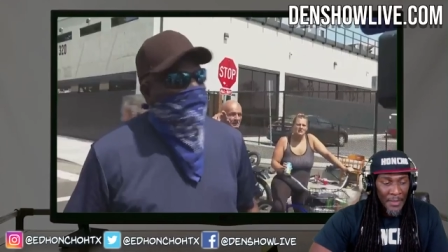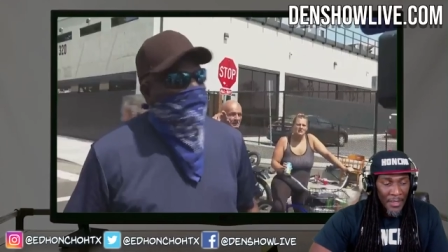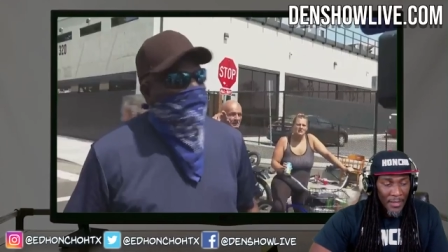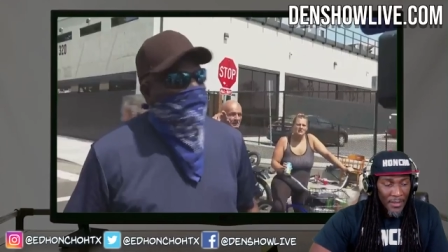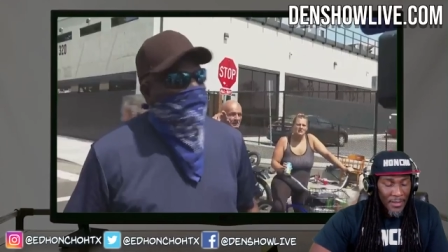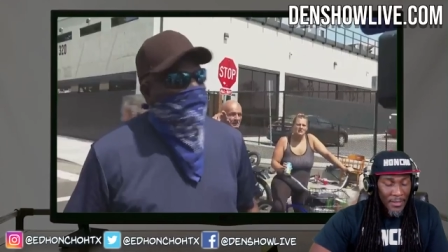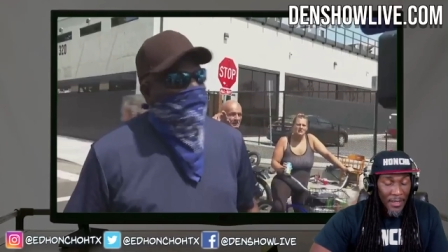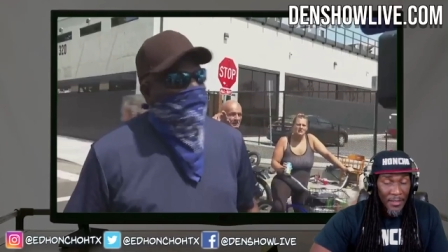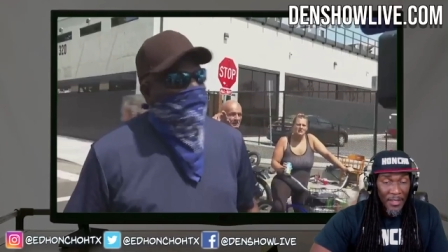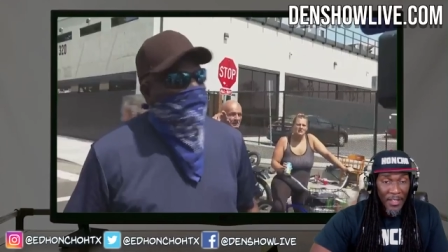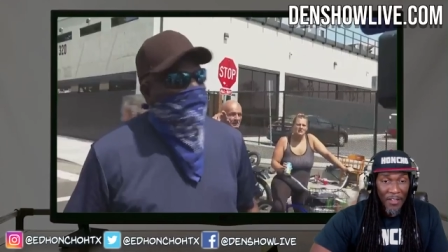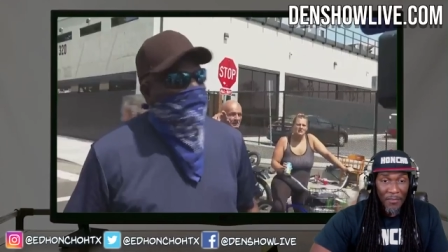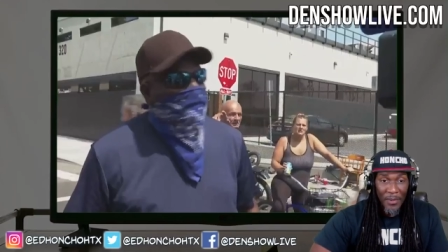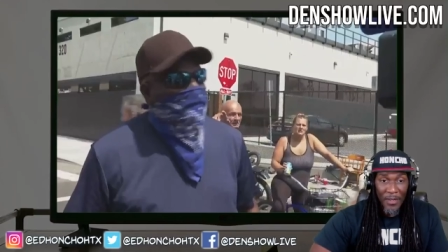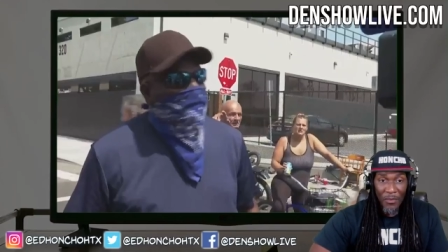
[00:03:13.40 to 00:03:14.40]
Looks like
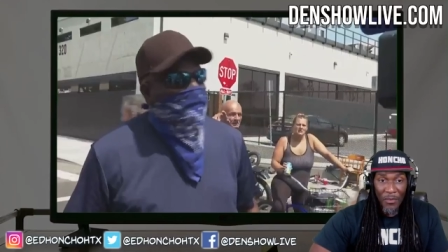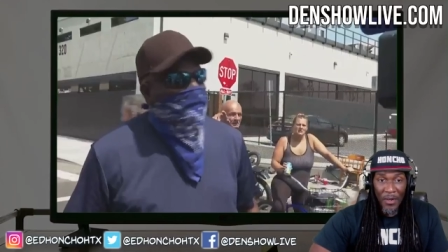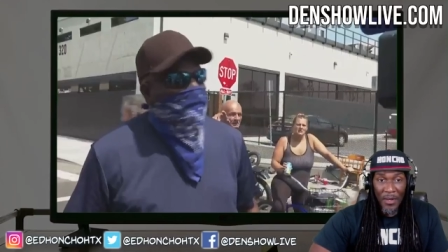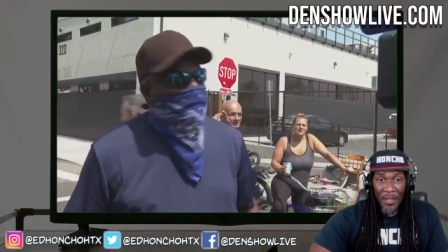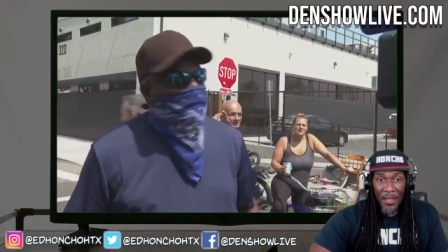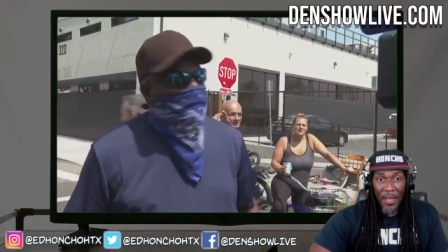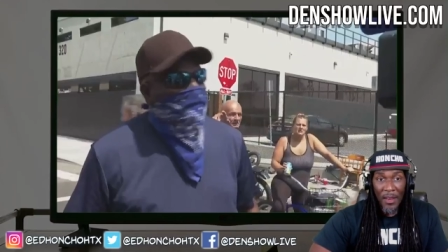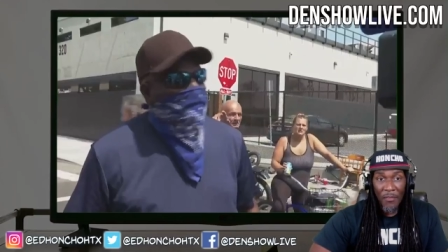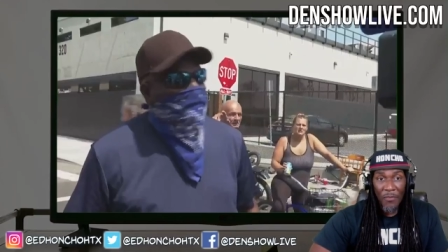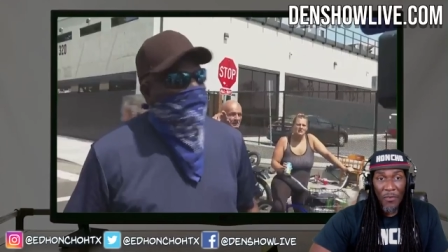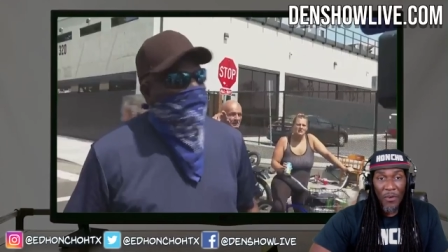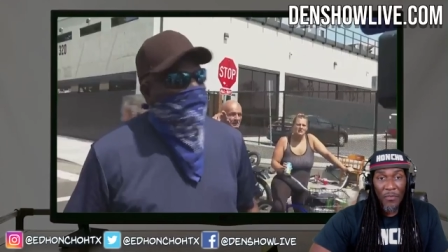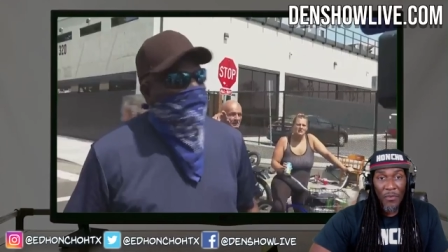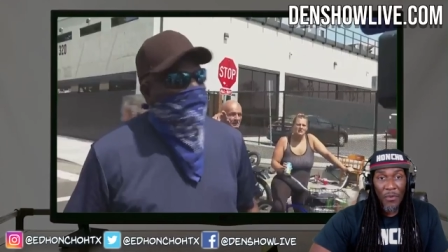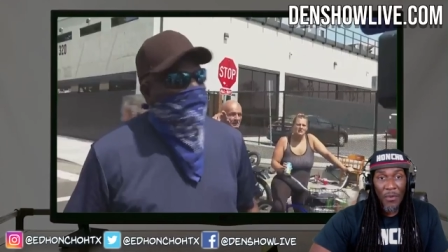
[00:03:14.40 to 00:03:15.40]
they've been running
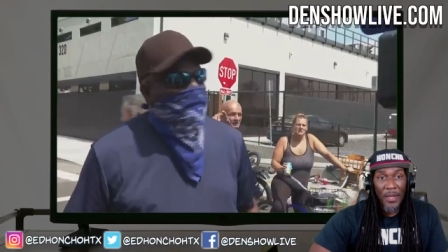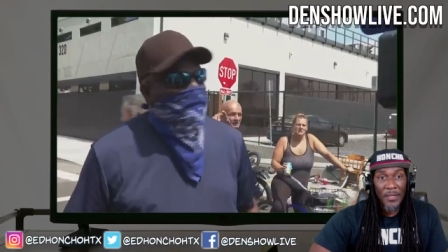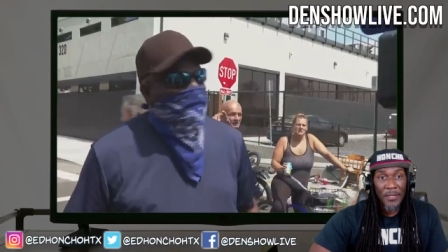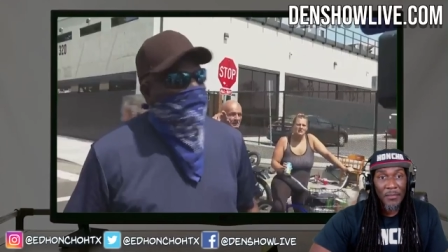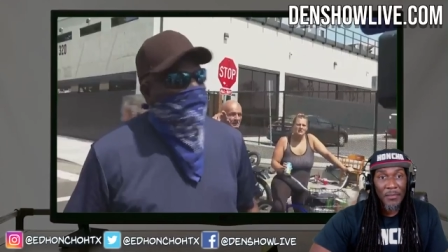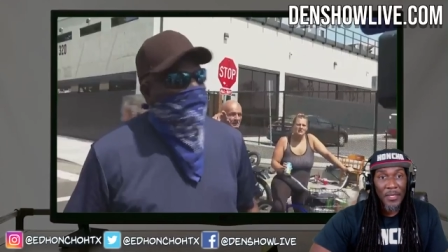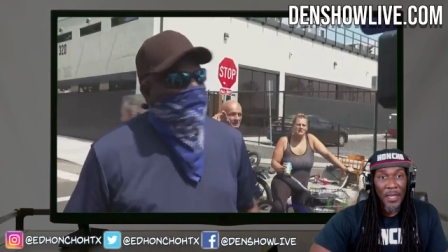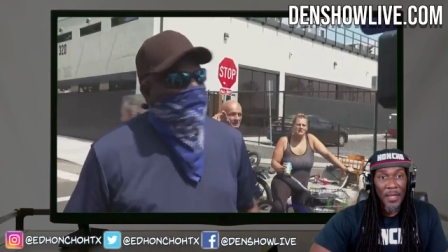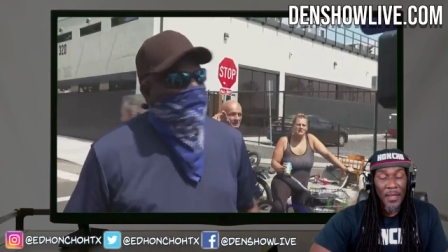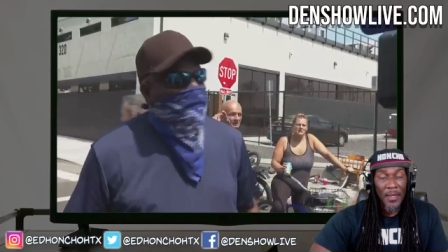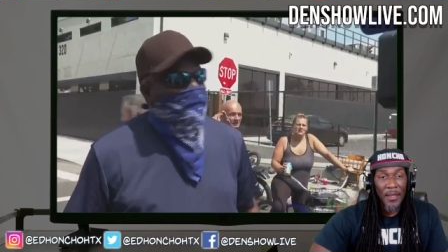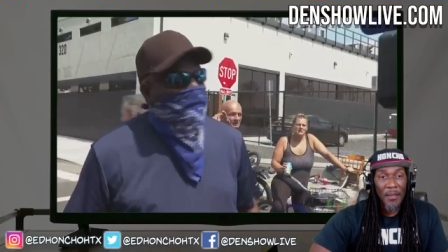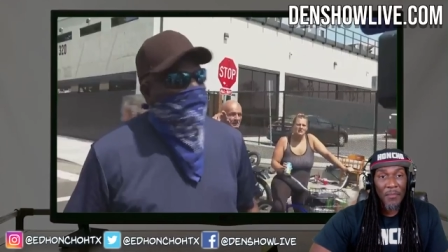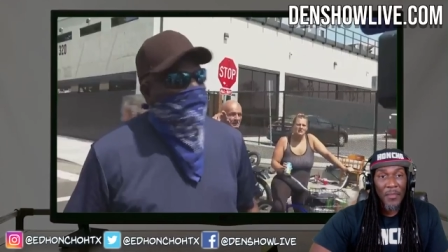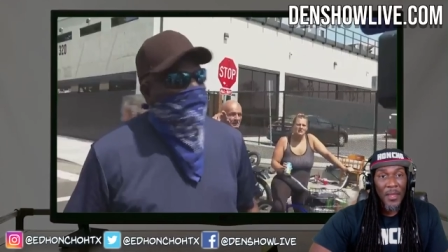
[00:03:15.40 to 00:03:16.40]
California for quite some
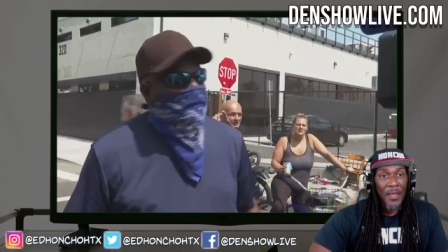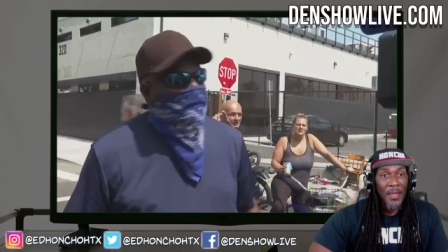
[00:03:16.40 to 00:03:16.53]
time.